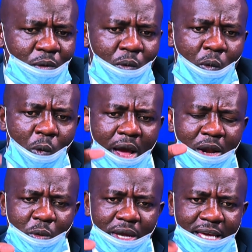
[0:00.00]

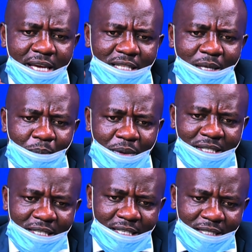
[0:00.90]
when we get the
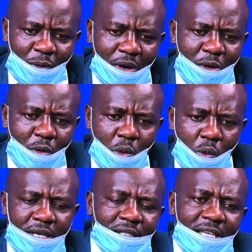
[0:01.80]
presidency, when we win,